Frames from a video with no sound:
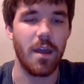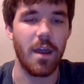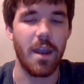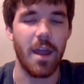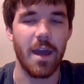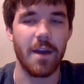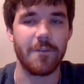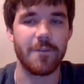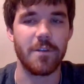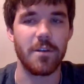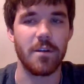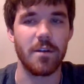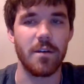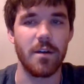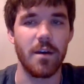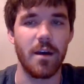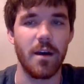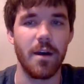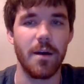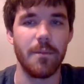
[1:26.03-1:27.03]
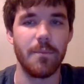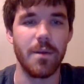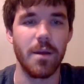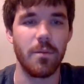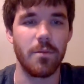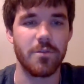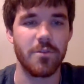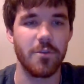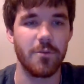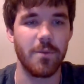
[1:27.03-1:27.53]
have to be
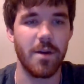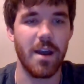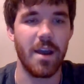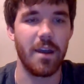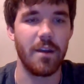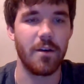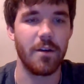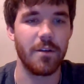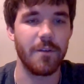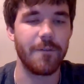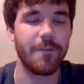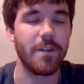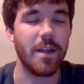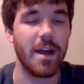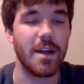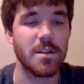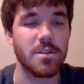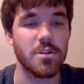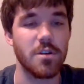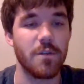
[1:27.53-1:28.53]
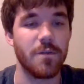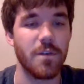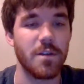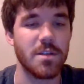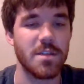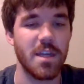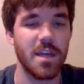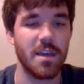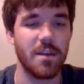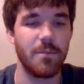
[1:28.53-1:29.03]
able to write on a flat
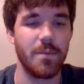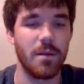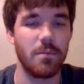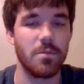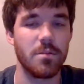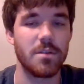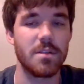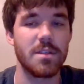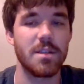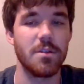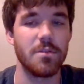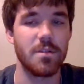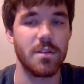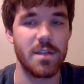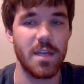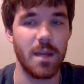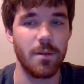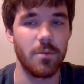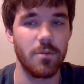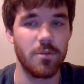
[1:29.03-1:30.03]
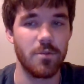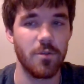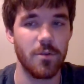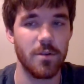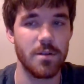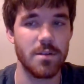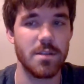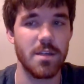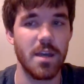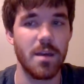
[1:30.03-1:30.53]
surface. They can be able to tilt the table
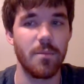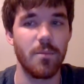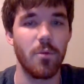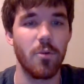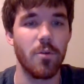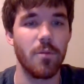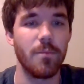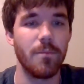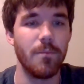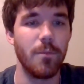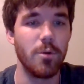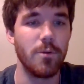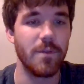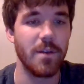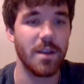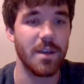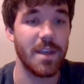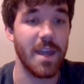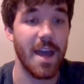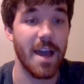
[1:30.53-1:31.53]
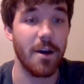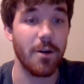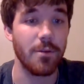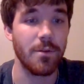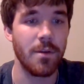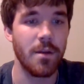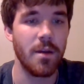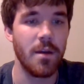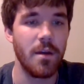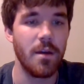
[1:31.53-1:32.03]
towards them or move it
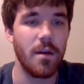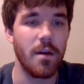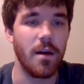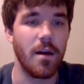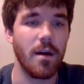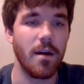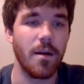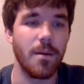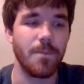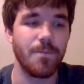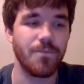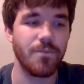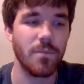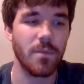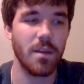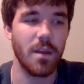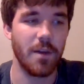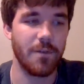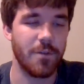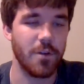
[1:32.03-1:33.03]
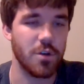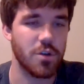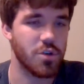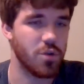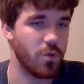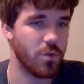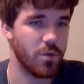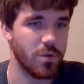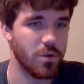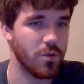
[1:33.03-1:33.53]
down if they're
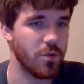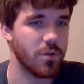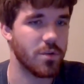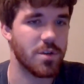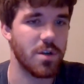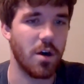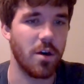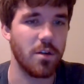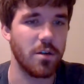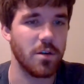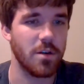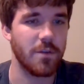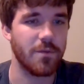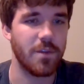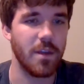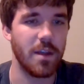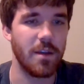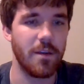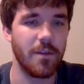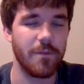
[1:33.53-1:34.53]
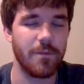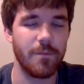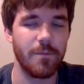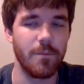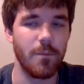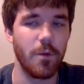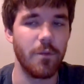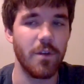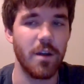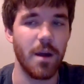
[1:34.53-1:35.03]
shorter or taller. If
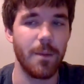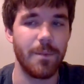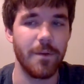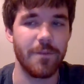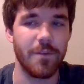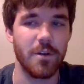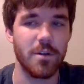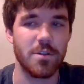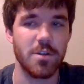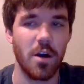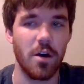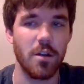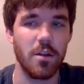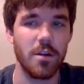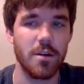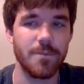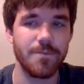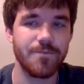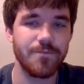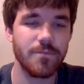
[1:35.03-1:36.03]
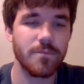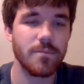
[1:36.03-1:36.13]
move it up if they're taller.